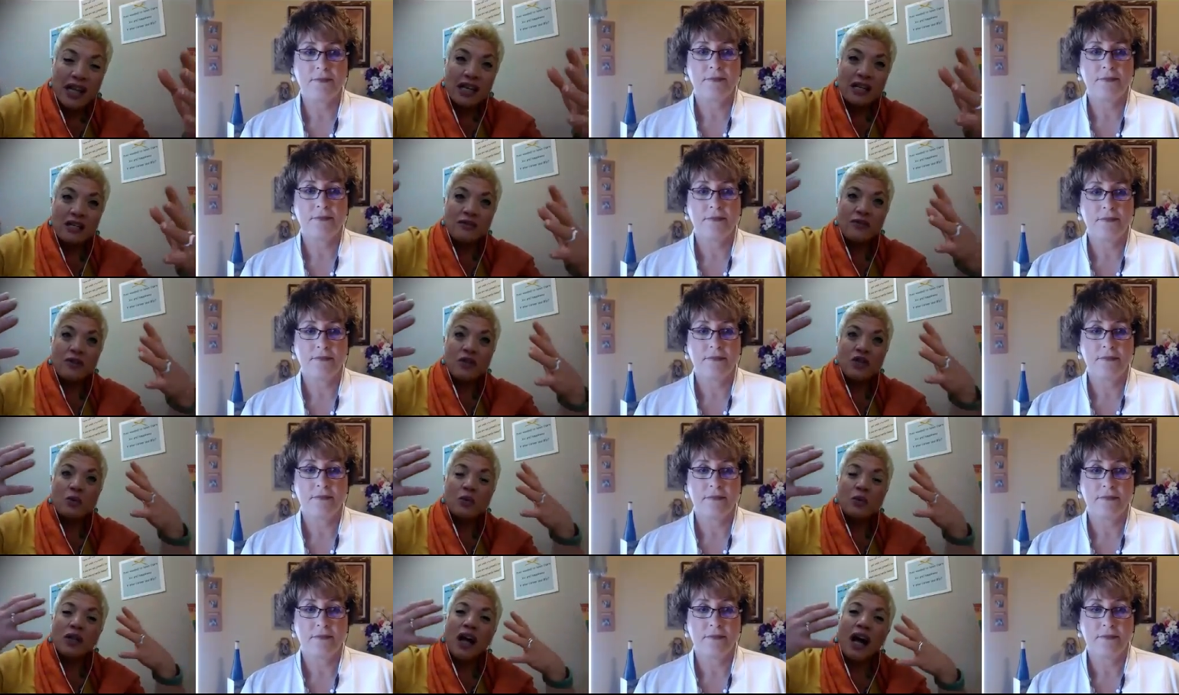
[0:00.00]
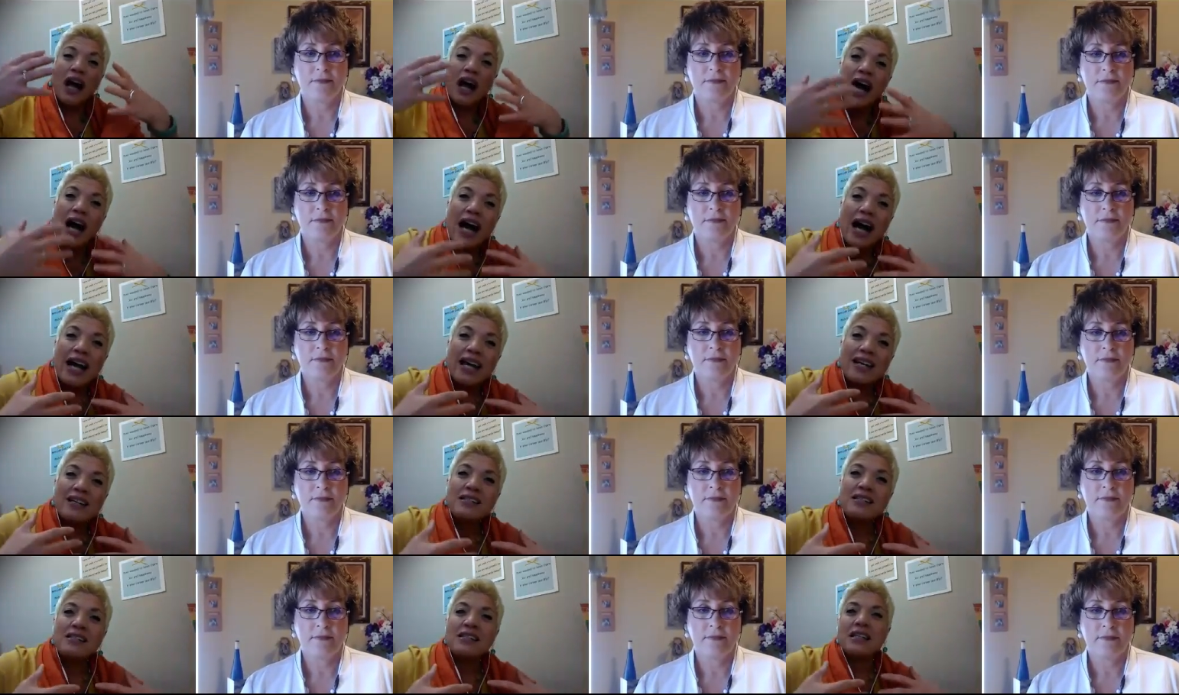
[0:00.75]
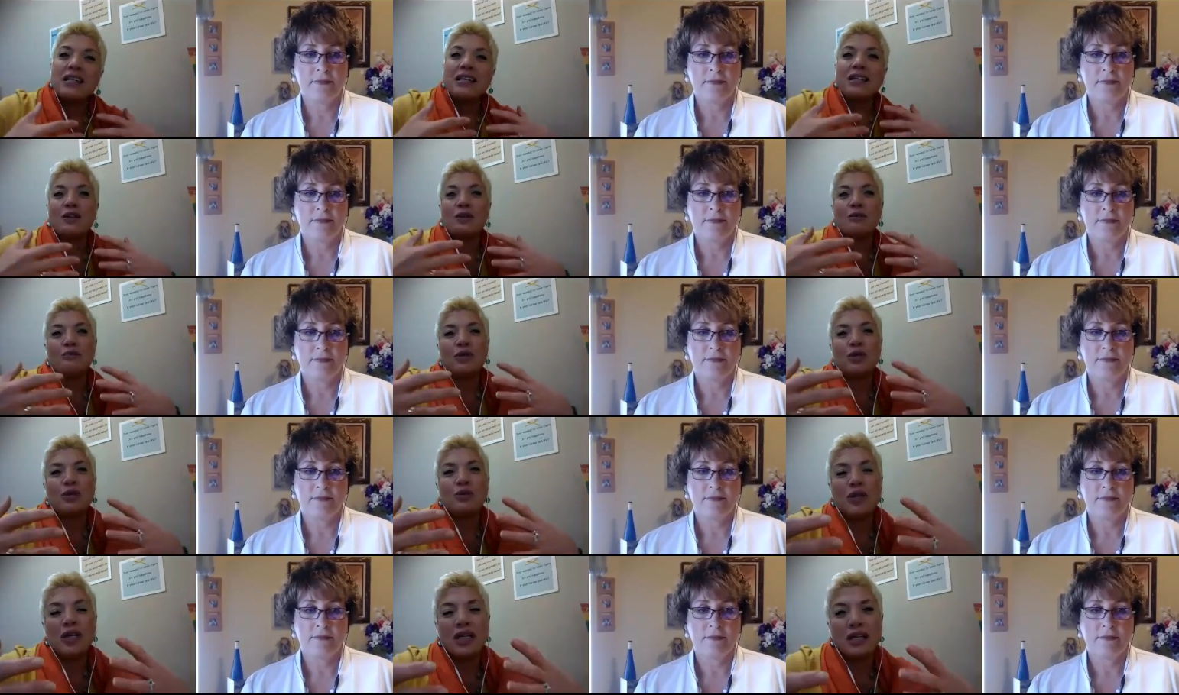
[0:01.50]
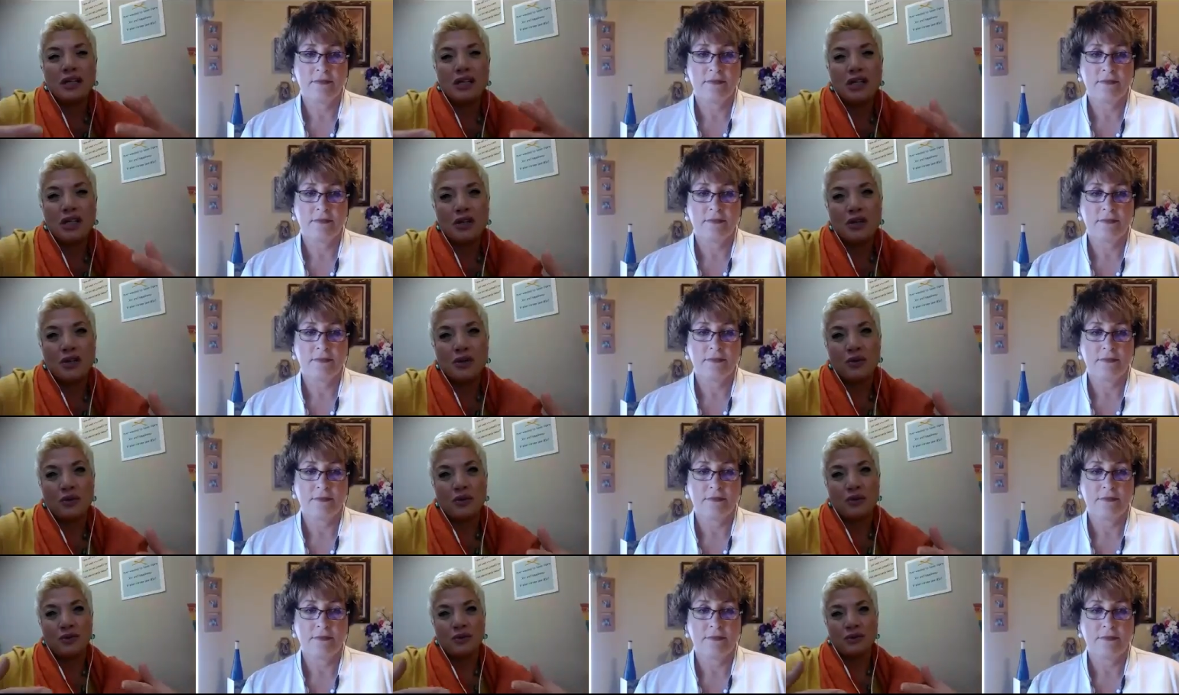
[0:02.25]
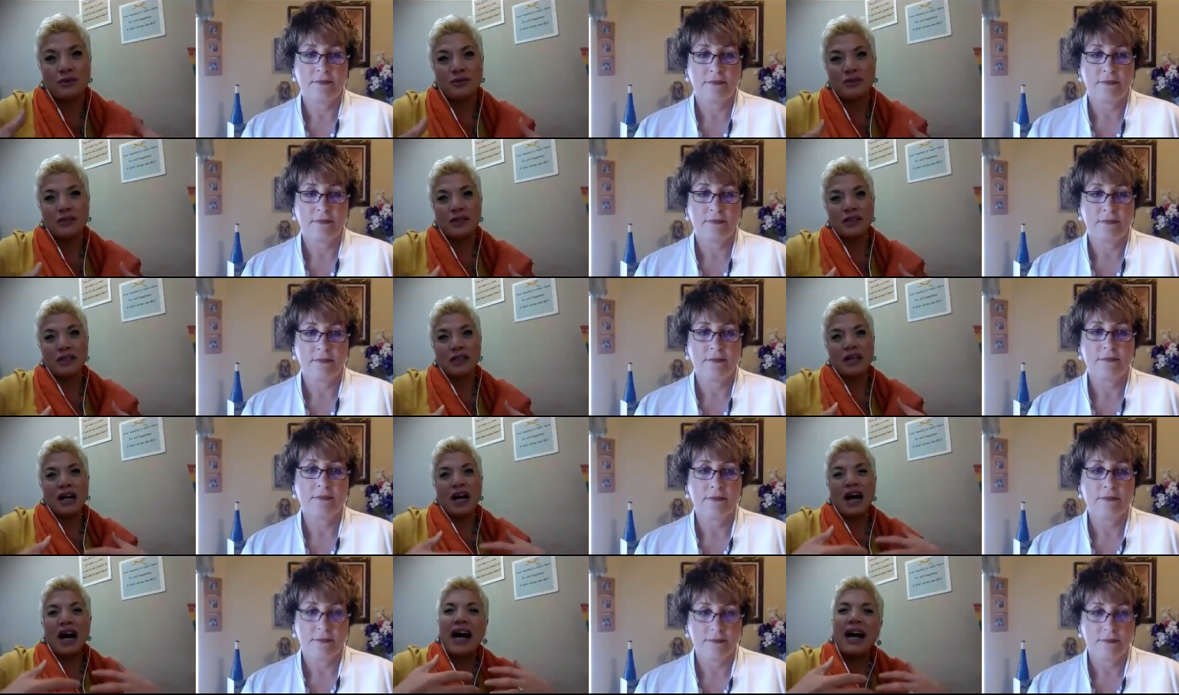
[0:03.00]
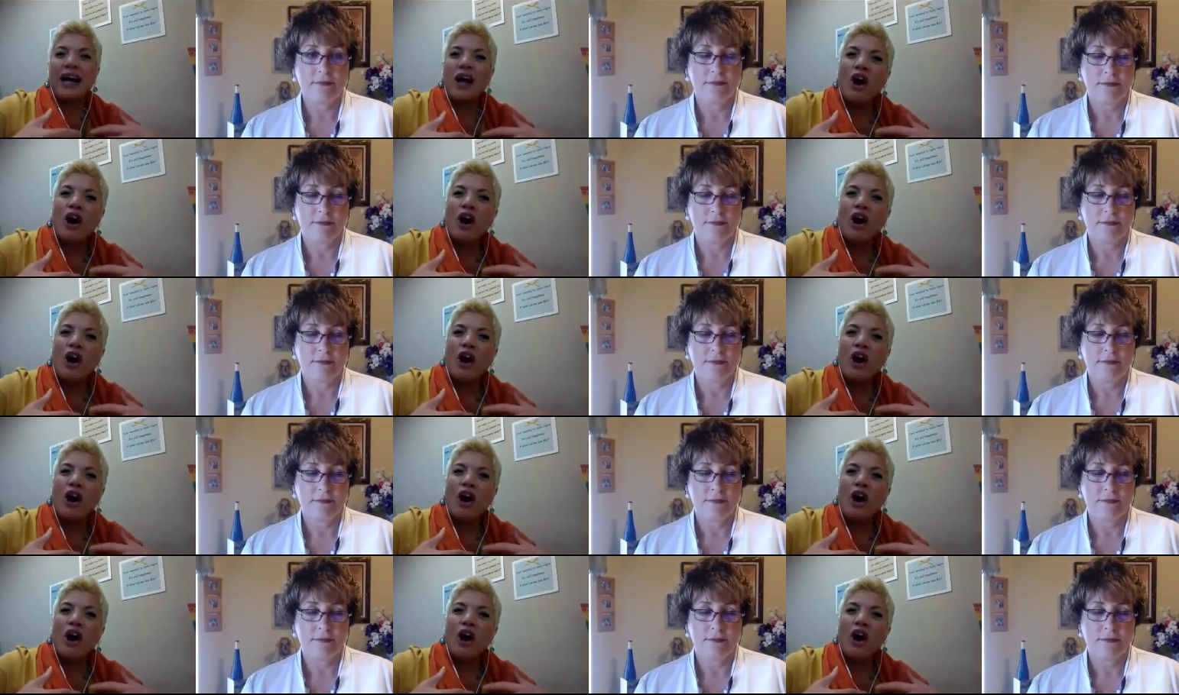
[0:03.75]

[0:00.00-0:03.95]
Speaker 1: individual, I see the beauty in you. I